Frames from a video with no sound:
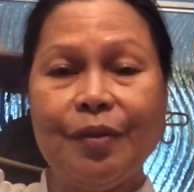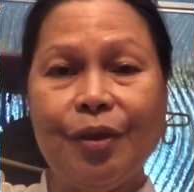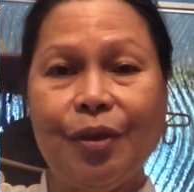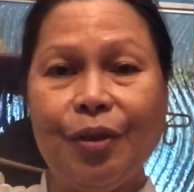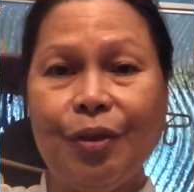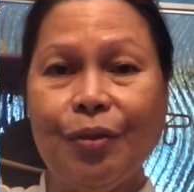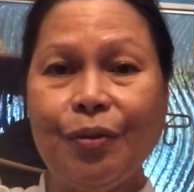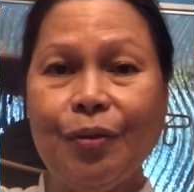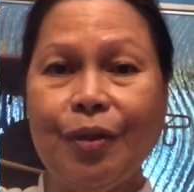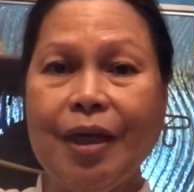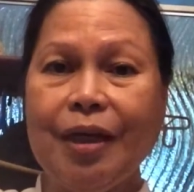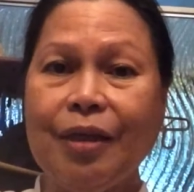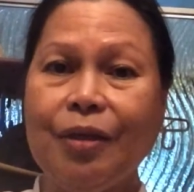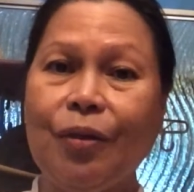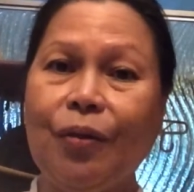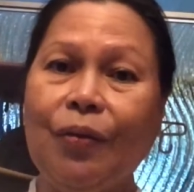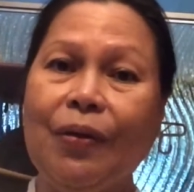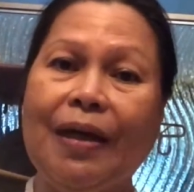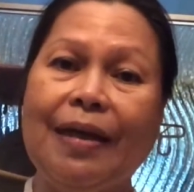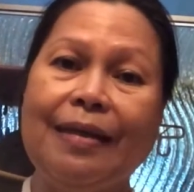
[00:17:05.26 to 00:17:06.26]
you in
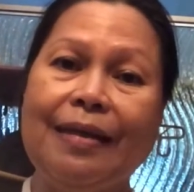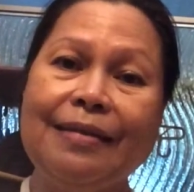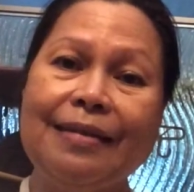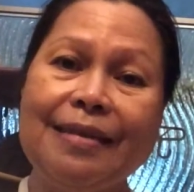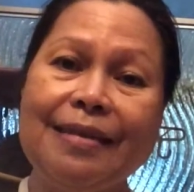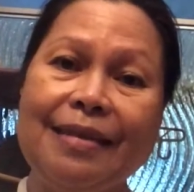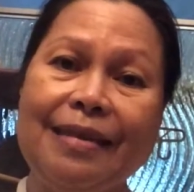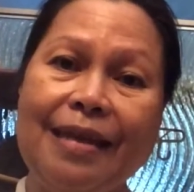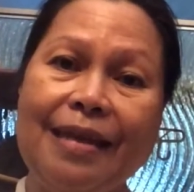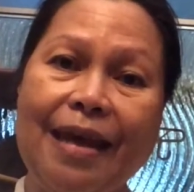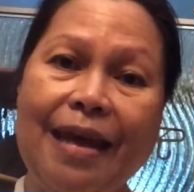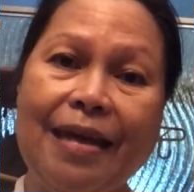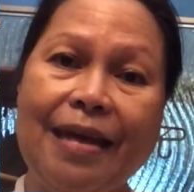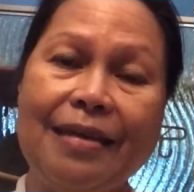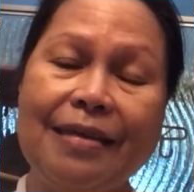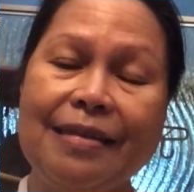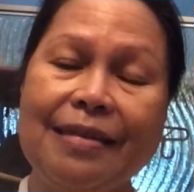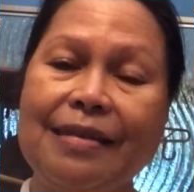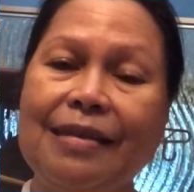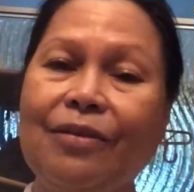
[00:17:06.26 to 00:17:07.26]
your quarantine
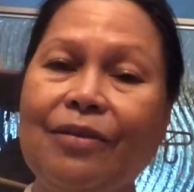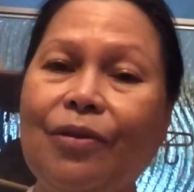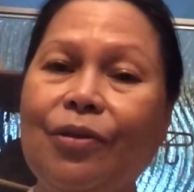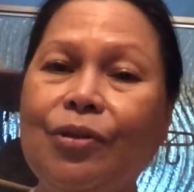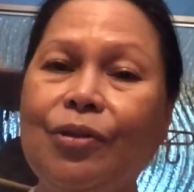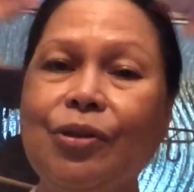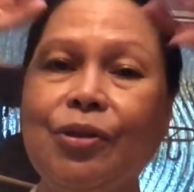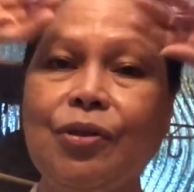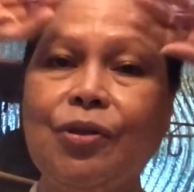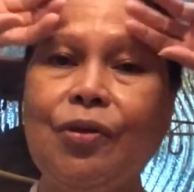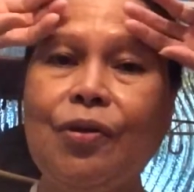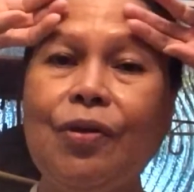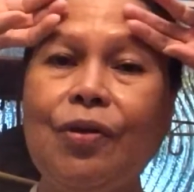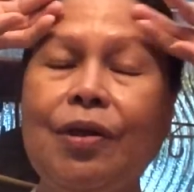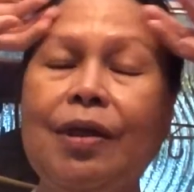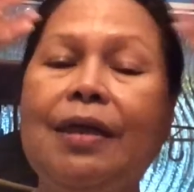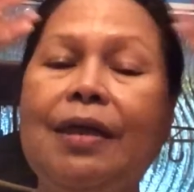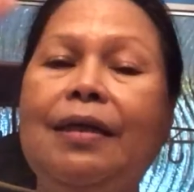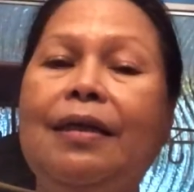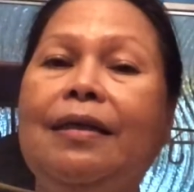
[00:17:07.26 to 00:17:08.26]
days also
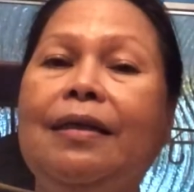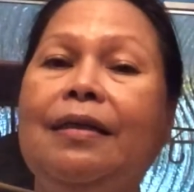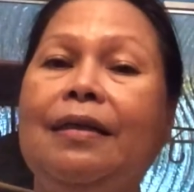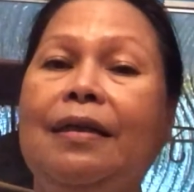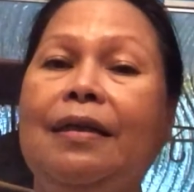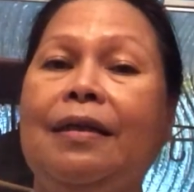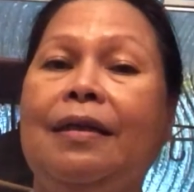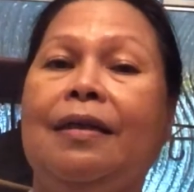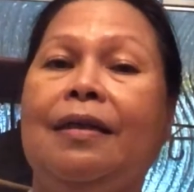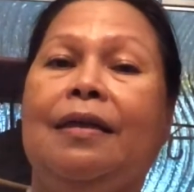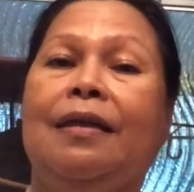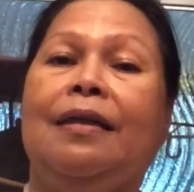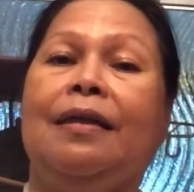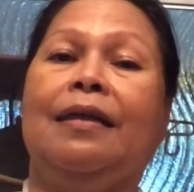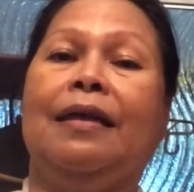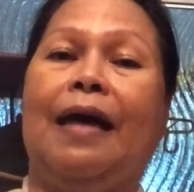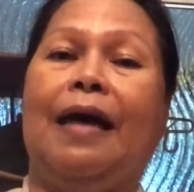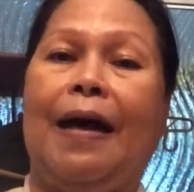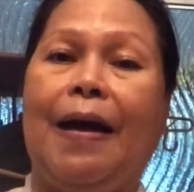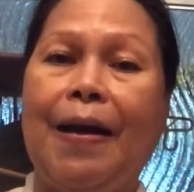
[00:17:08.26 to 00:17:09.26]

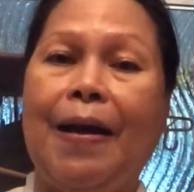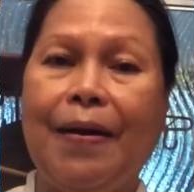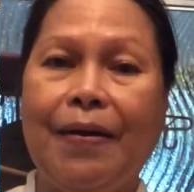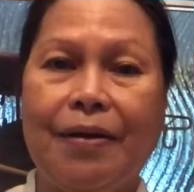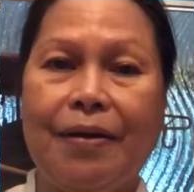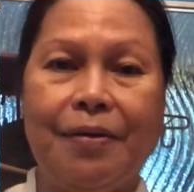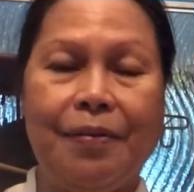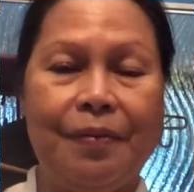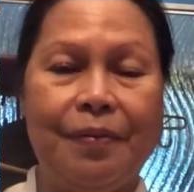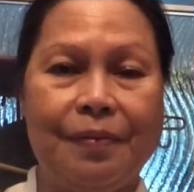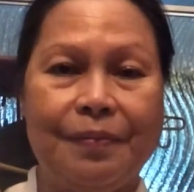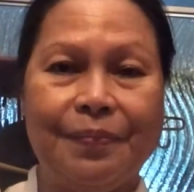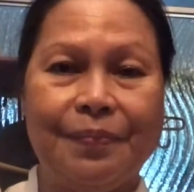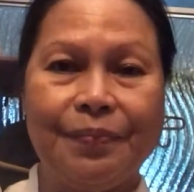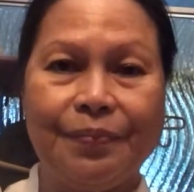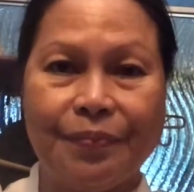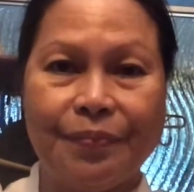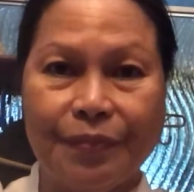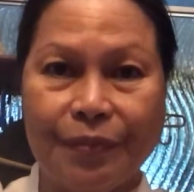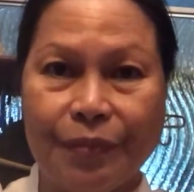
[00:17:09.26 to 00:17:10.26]
are
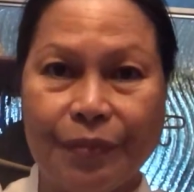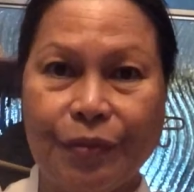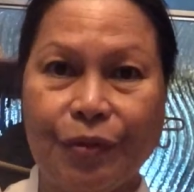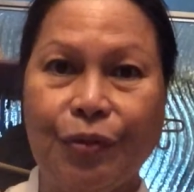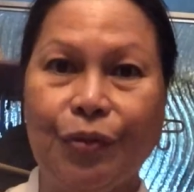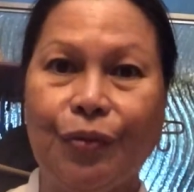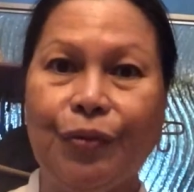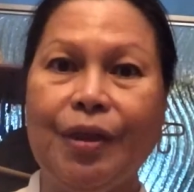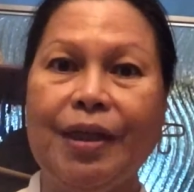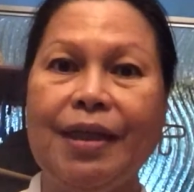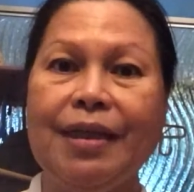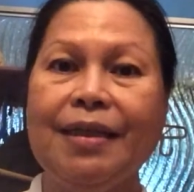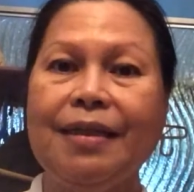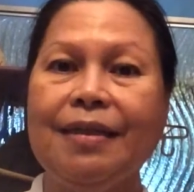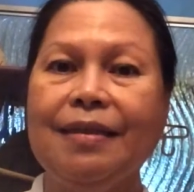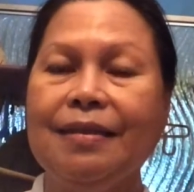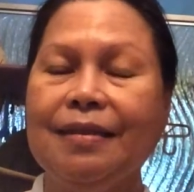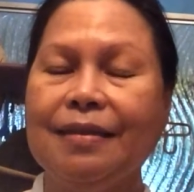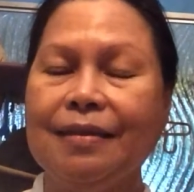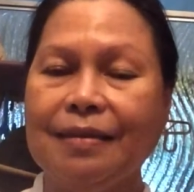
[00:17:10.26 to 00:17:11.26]

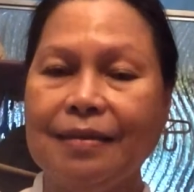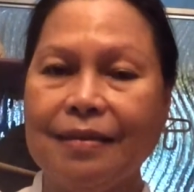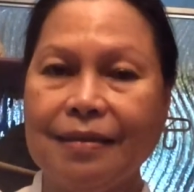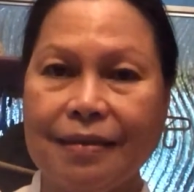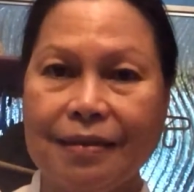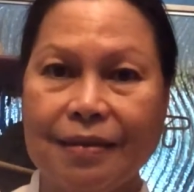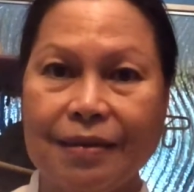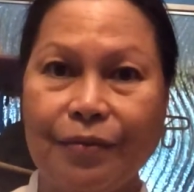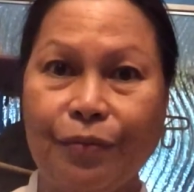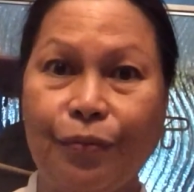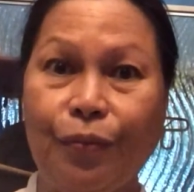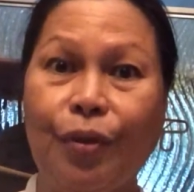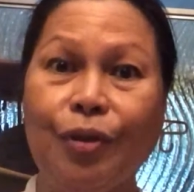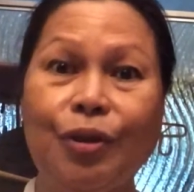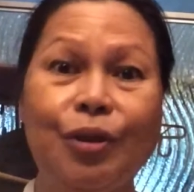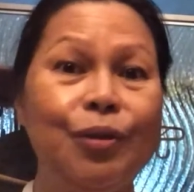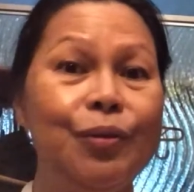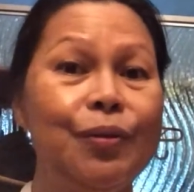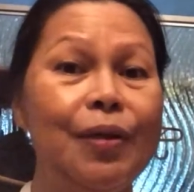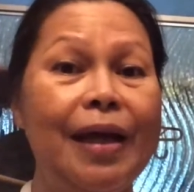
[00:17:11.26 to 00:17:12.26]
doing
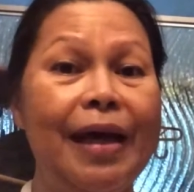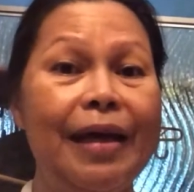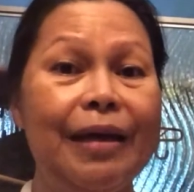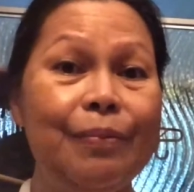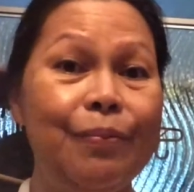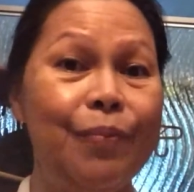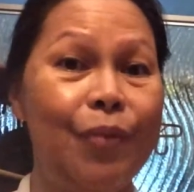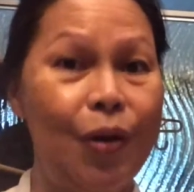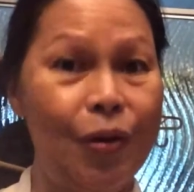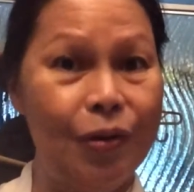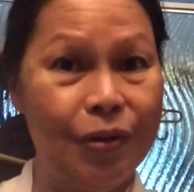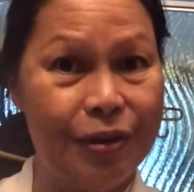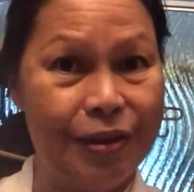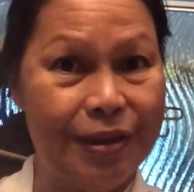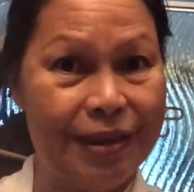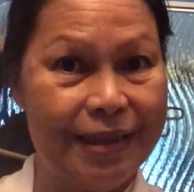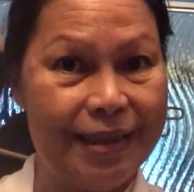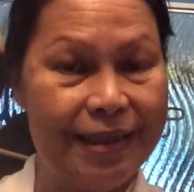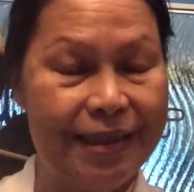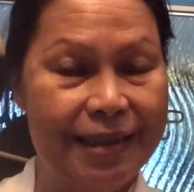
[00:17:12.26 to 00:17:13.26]
what you like
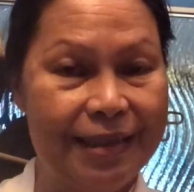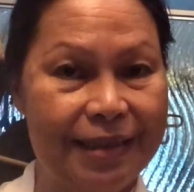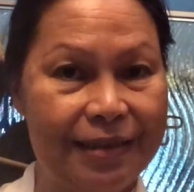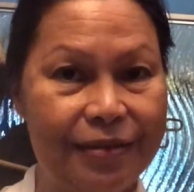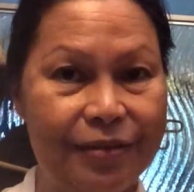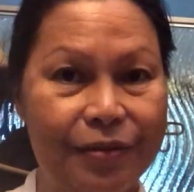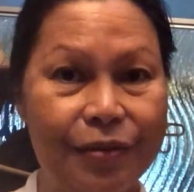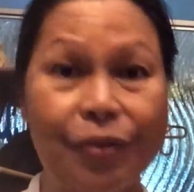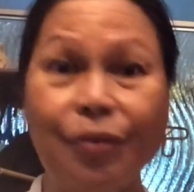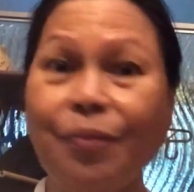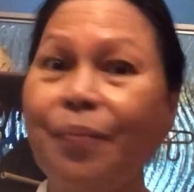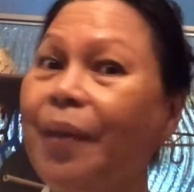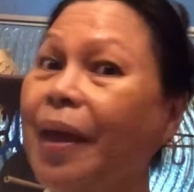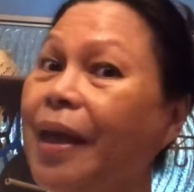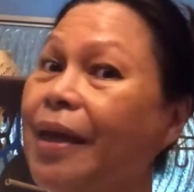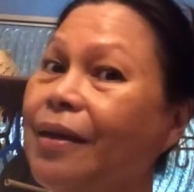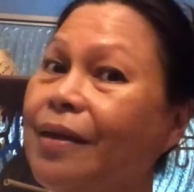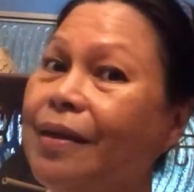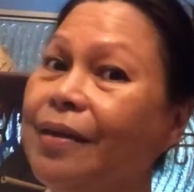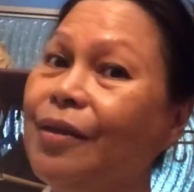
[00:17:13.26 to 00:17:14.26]
most to
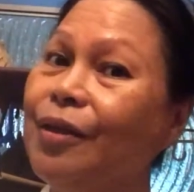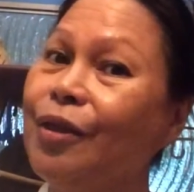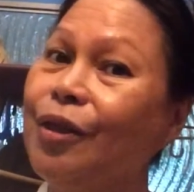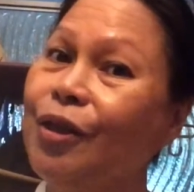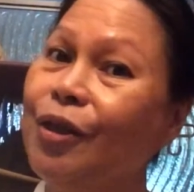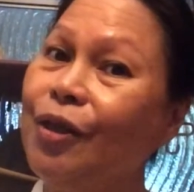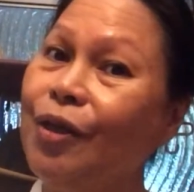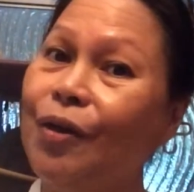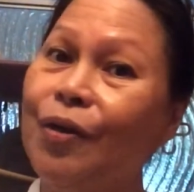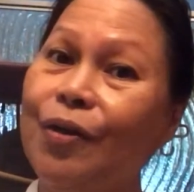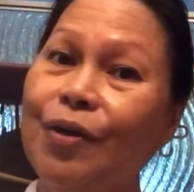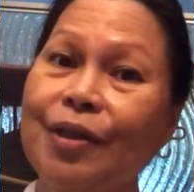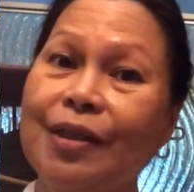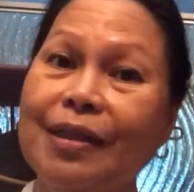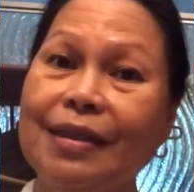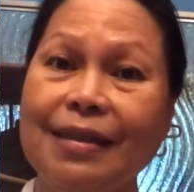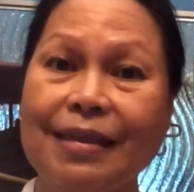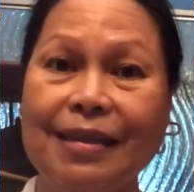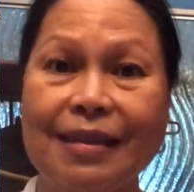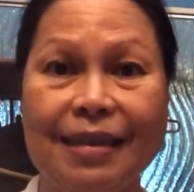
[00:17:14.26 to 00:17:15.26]
make your
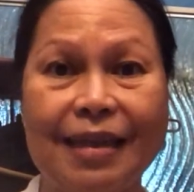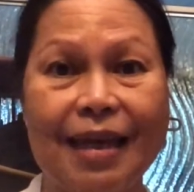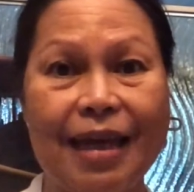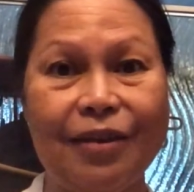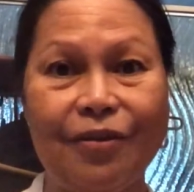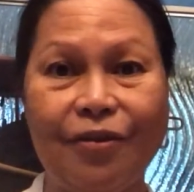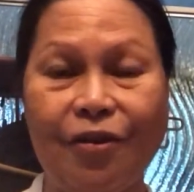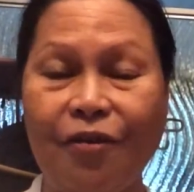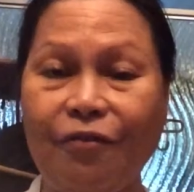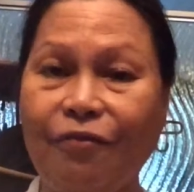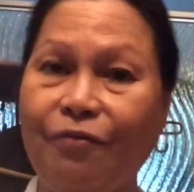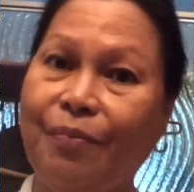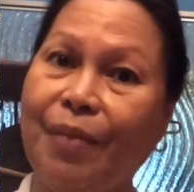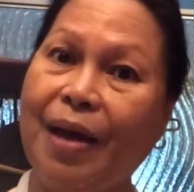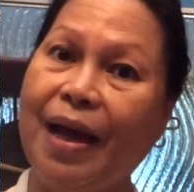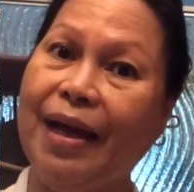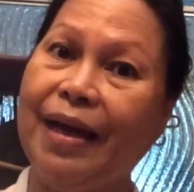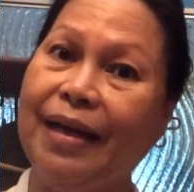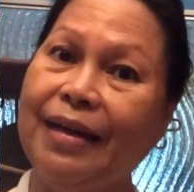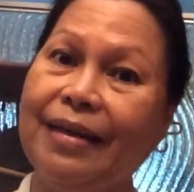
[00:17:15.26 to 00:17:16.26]
state of
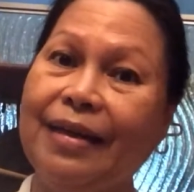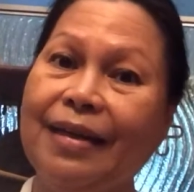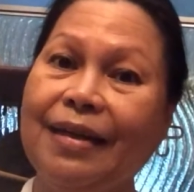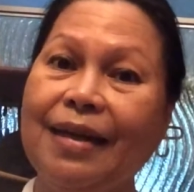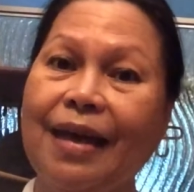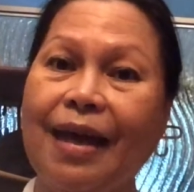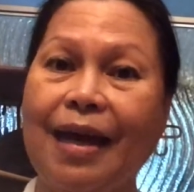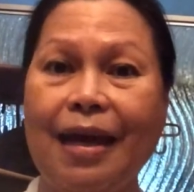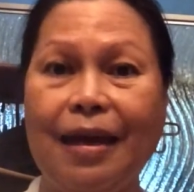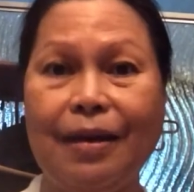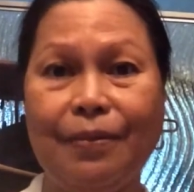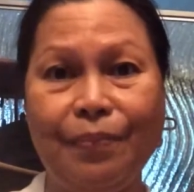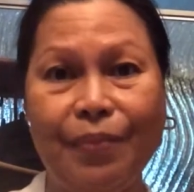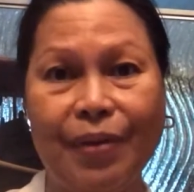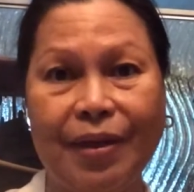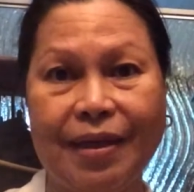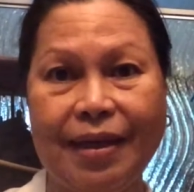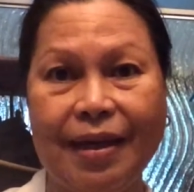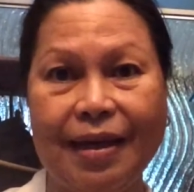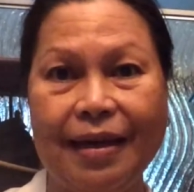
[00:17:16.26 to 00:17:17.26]
mind and
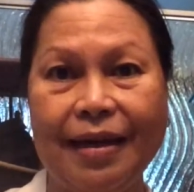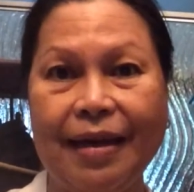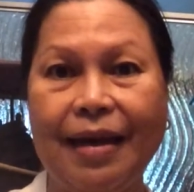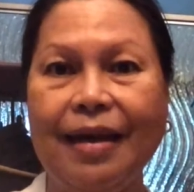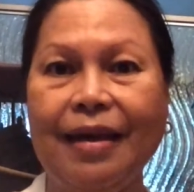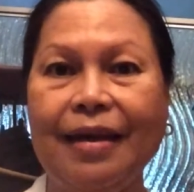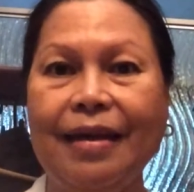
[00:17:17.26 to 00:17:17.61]
being